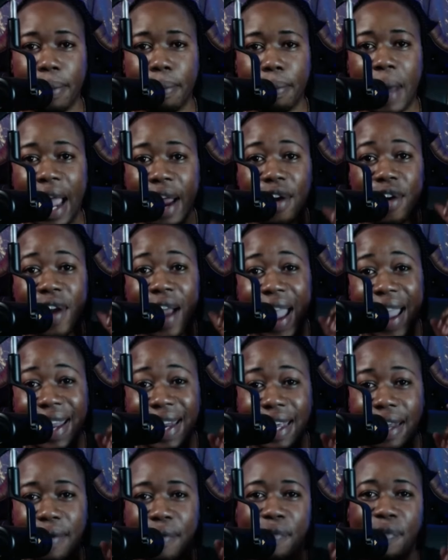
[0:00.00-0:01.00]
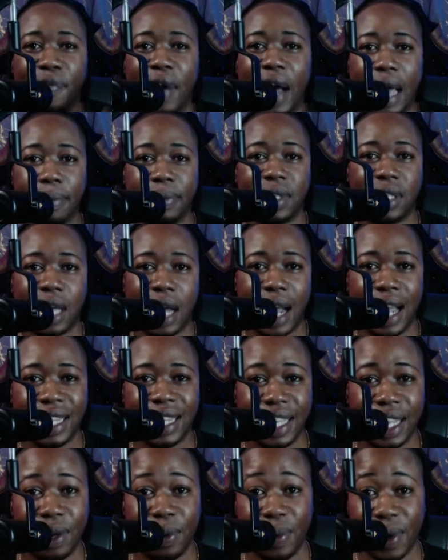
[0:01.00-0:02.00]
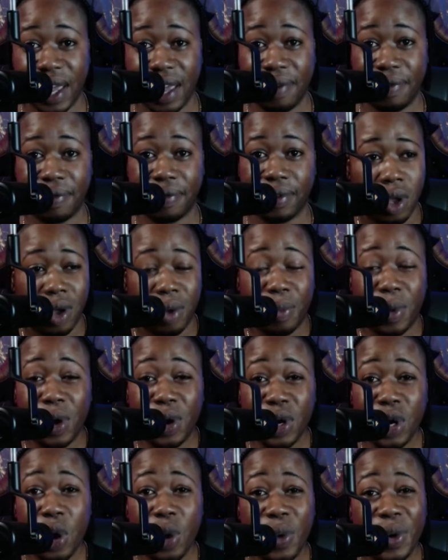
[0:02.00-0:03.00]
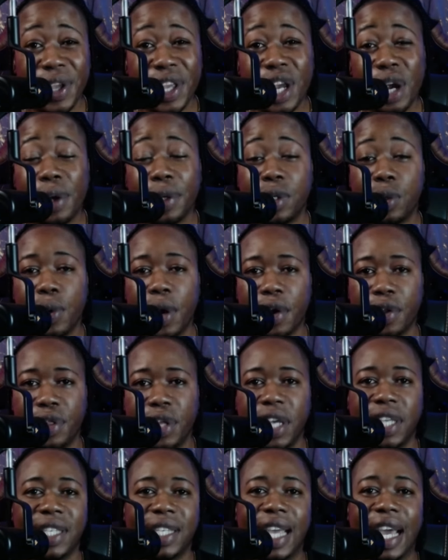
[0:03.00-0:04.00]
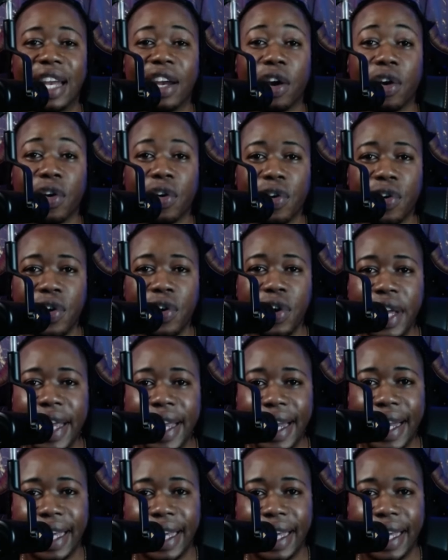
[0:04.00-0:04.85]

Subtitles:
by riding Vybz Kartel wave. But now here's where things get really